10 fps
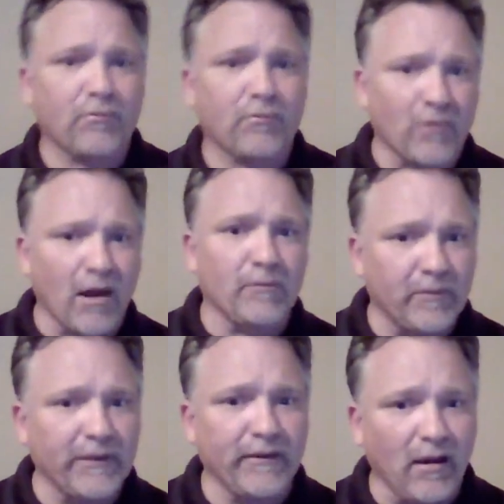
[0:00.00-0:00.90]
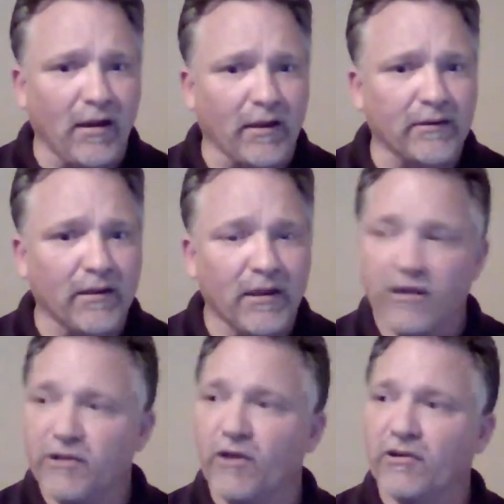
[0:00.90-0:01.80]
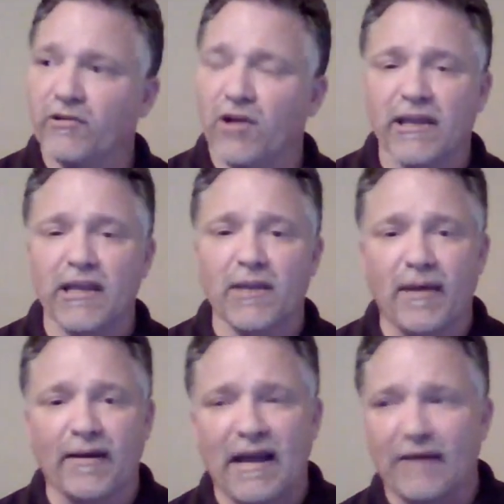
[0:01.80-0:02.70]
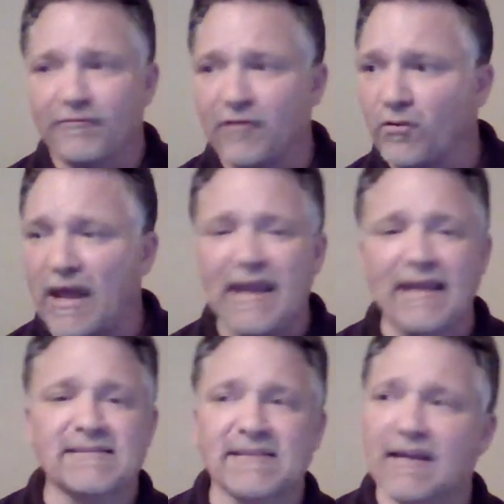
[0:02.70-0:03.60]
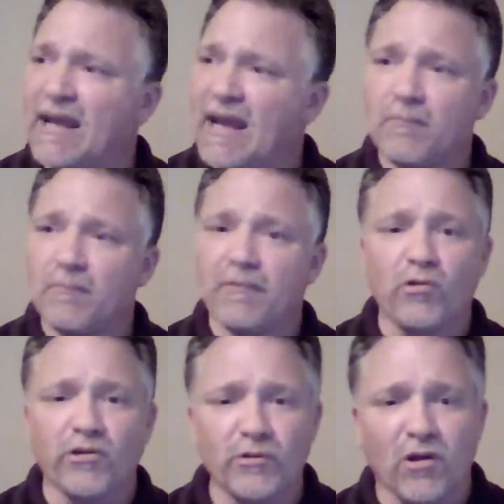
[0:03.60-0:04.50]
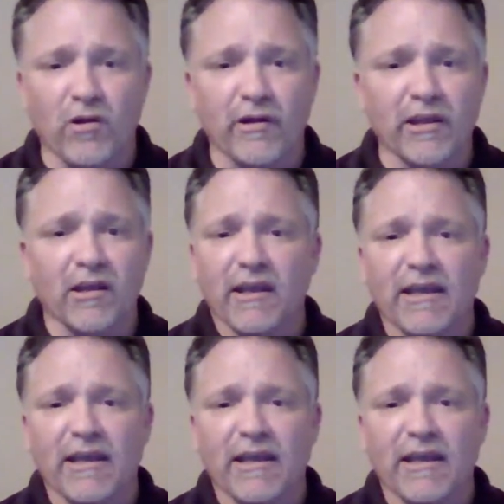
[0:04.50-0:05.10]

Probably not. They're talking about iPhone 8s, and before too long,